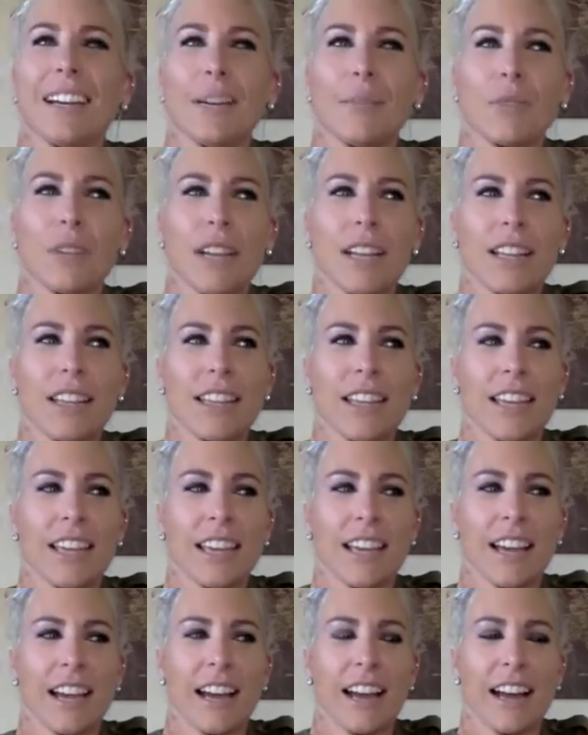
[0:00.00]
Trying to
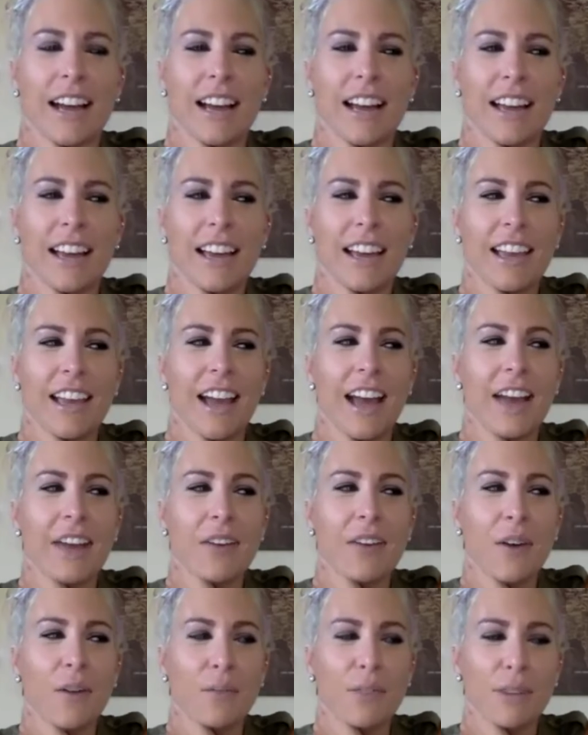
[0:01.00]
think. I don't
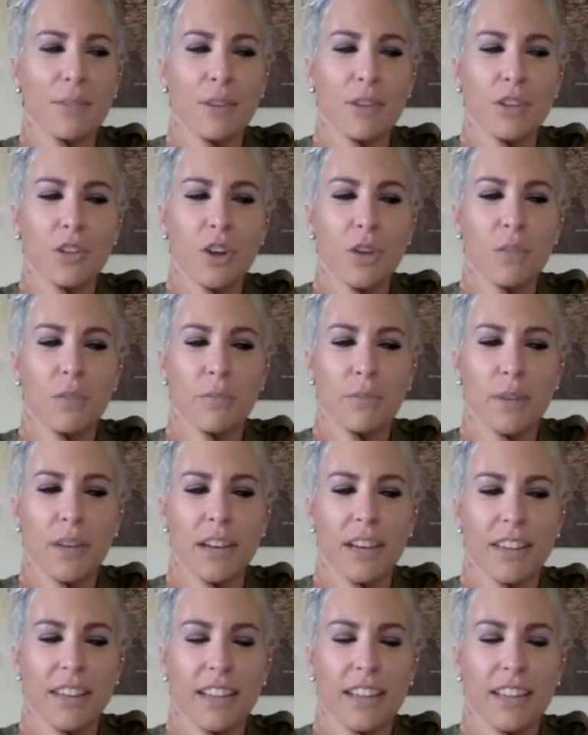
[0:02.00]
know. I'm pretty much an open book.